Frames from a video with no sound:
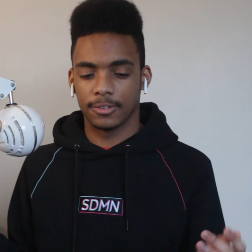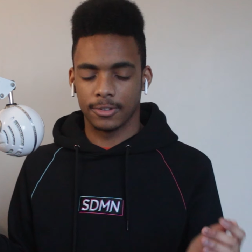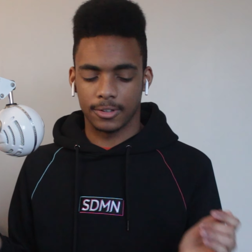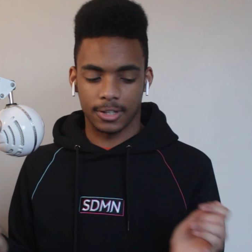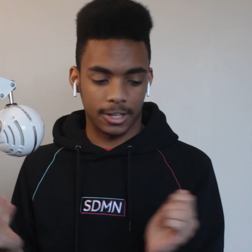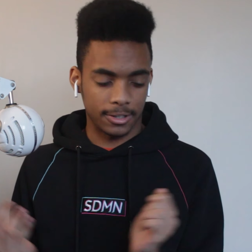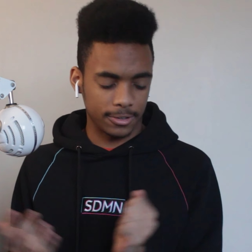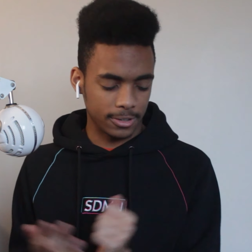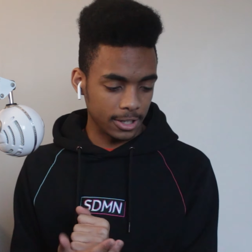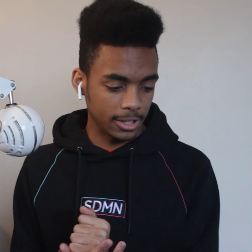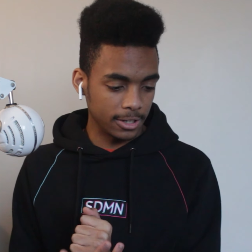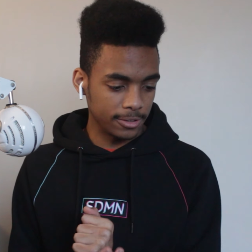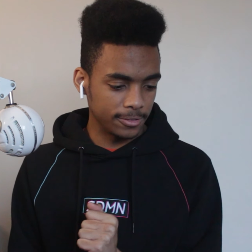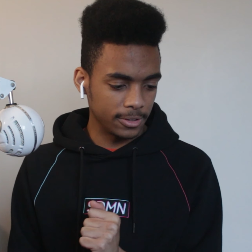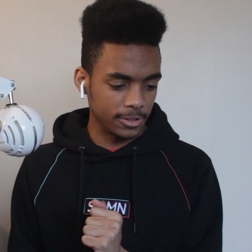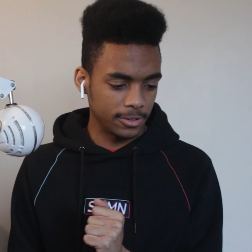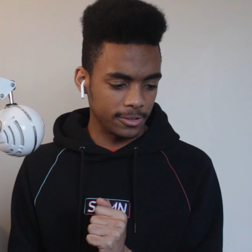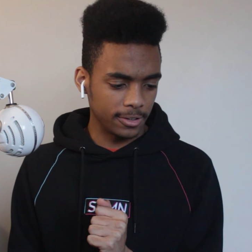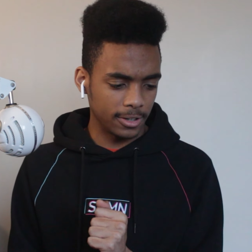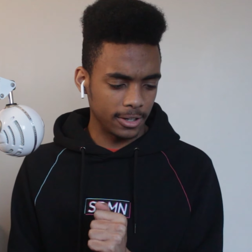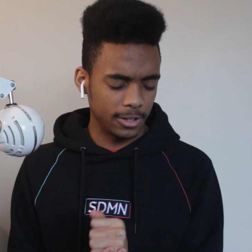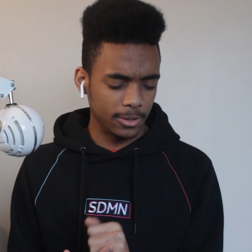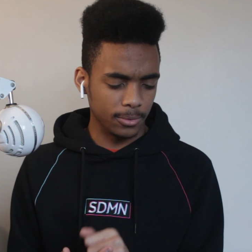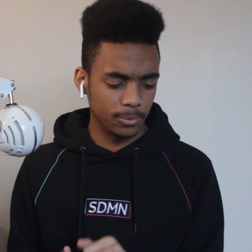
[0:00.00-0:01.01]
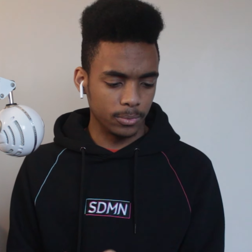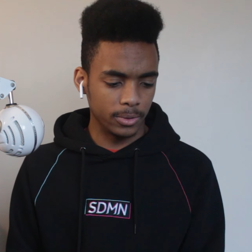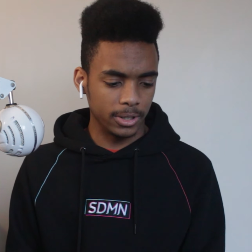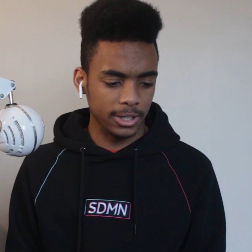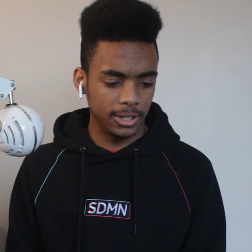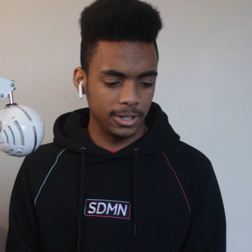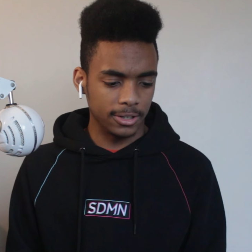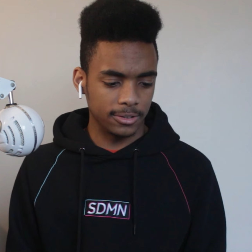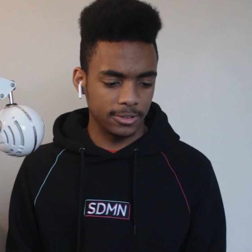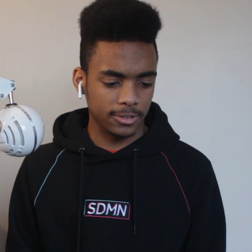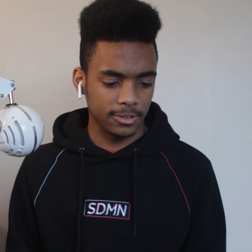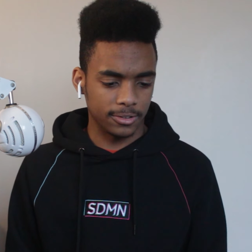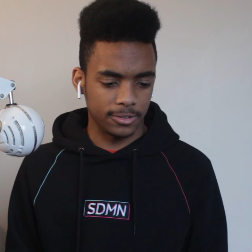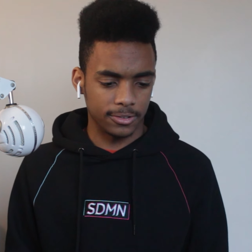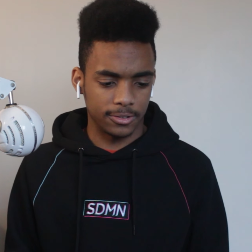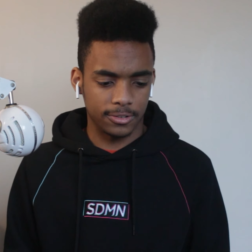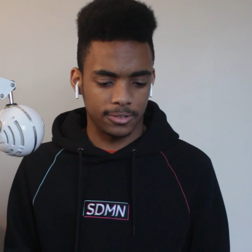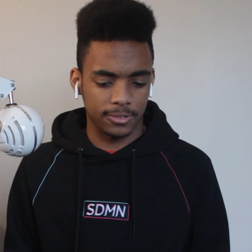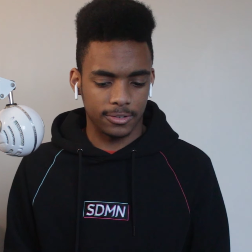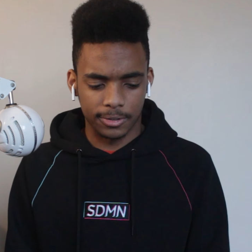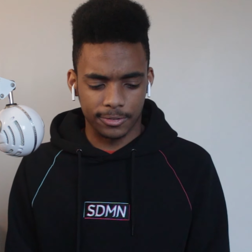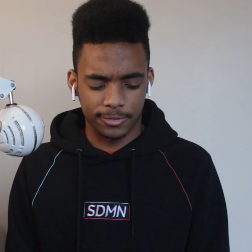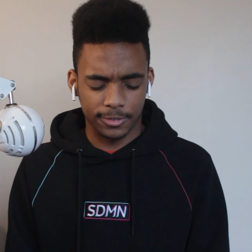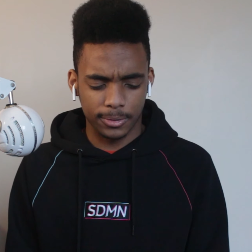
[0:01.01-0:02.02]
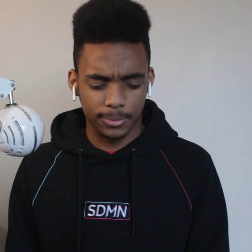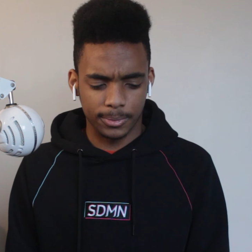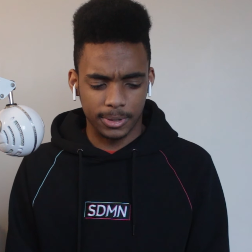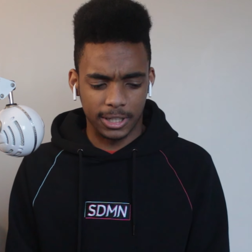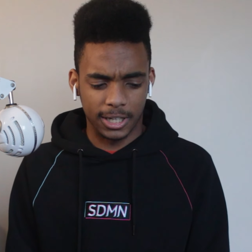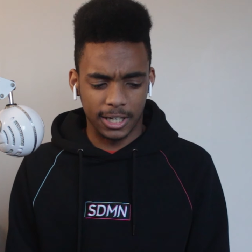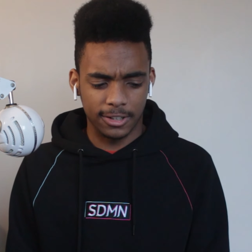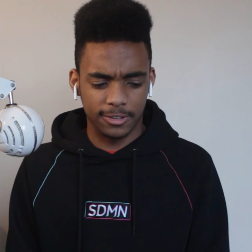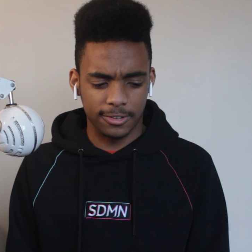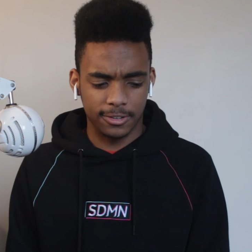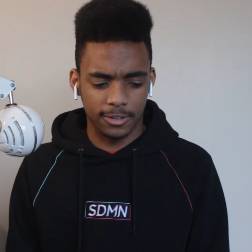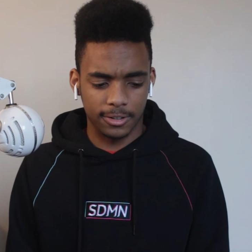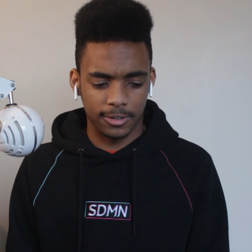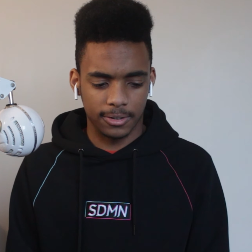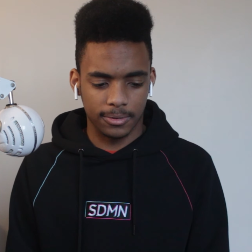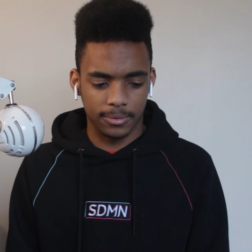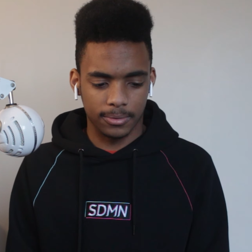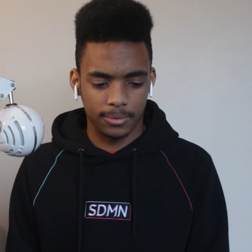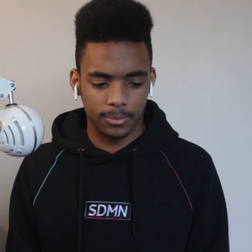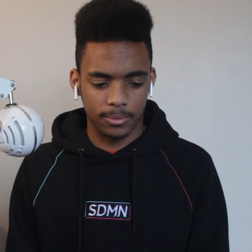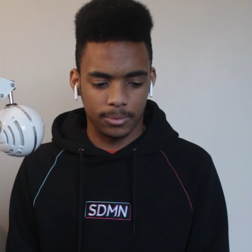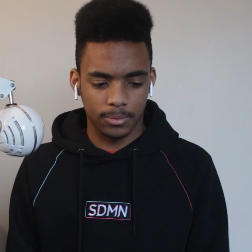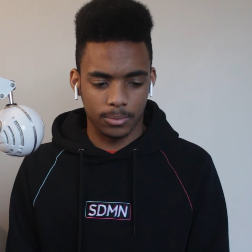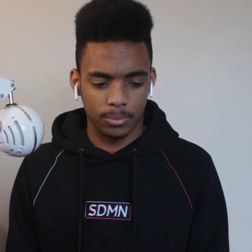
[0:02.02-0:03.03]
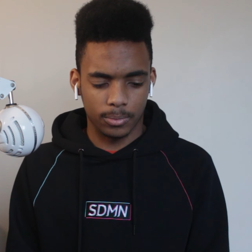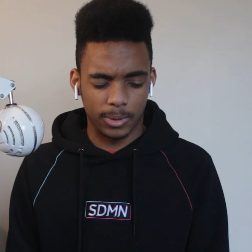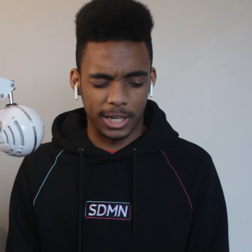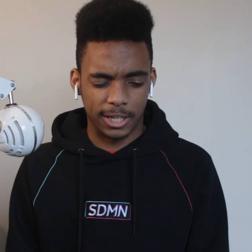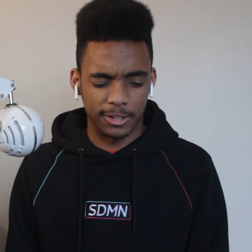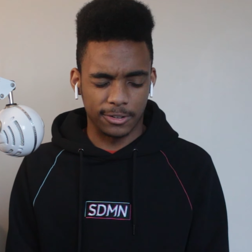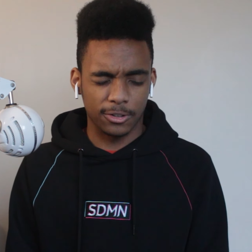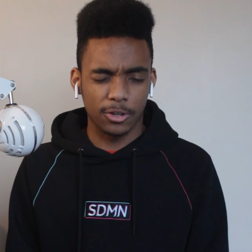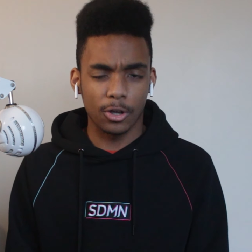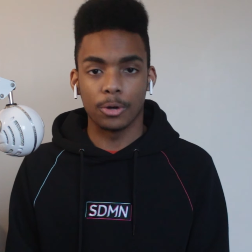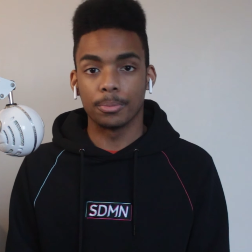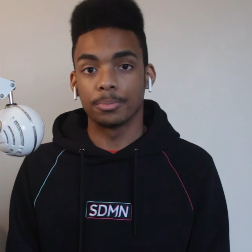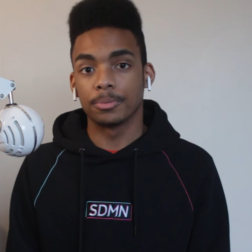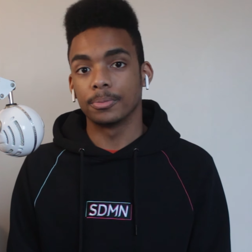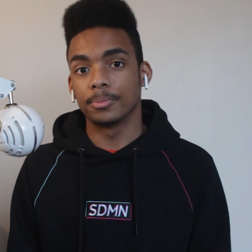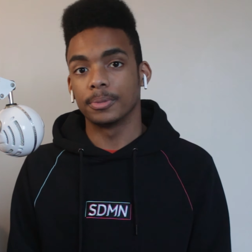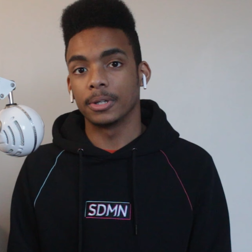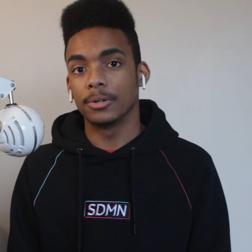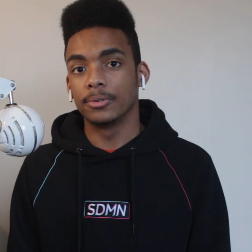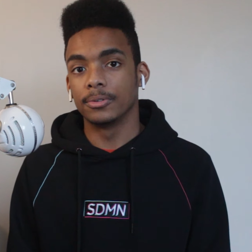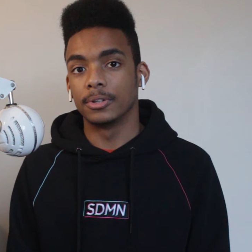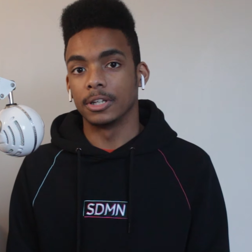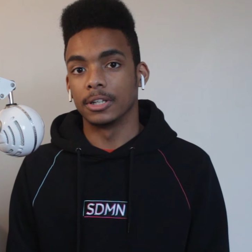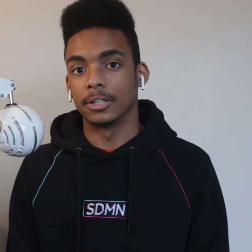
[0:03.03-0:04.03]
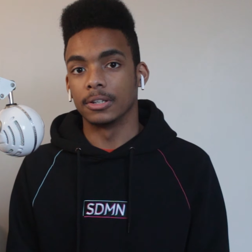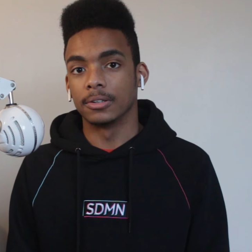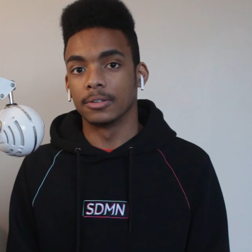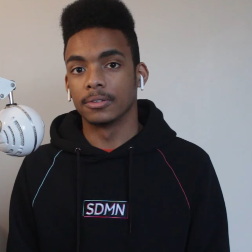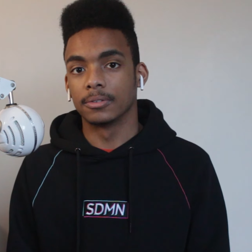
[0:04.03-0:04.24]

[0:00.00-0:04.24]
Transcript: so that's kind of insane and weird, because I think we hit it when I stopped uploading.